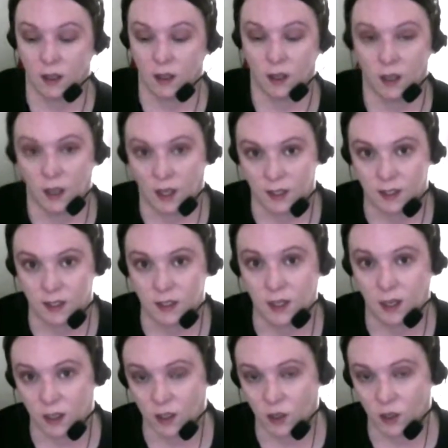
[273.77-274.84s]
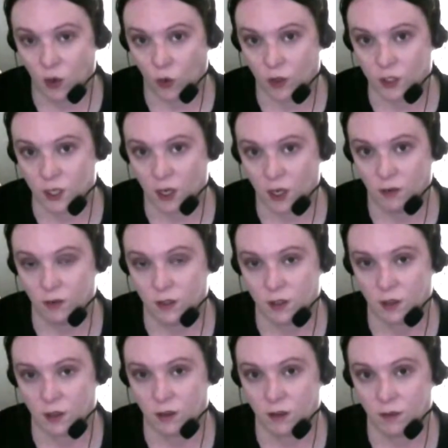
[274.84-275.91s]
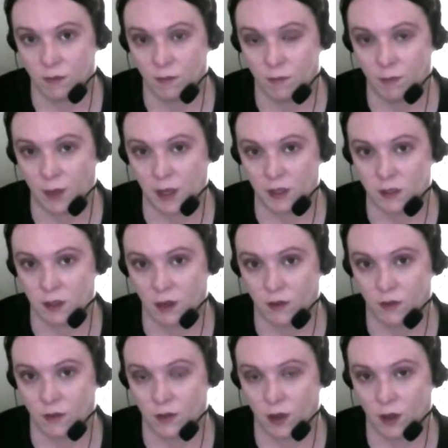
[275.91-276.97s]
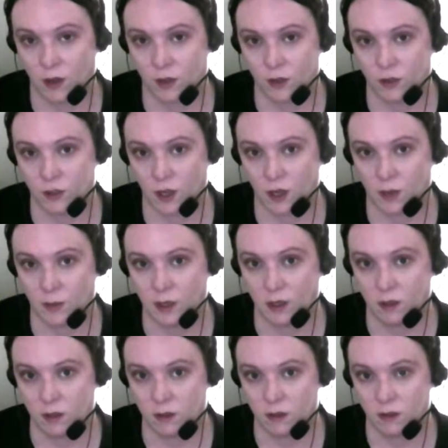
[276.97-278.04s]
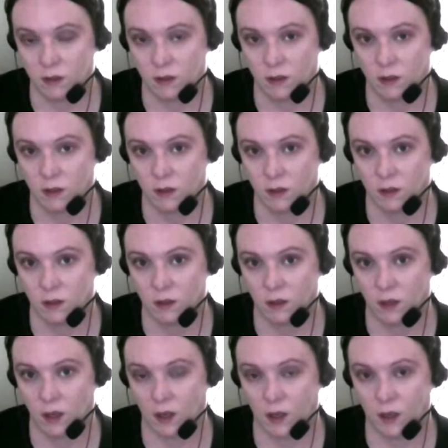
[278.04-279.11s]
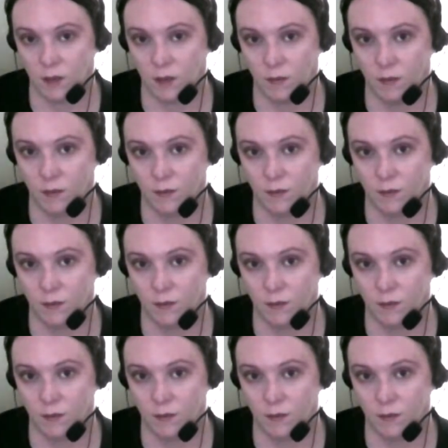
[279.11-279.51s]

extended chord tones that are based off of the altered dominance. Um,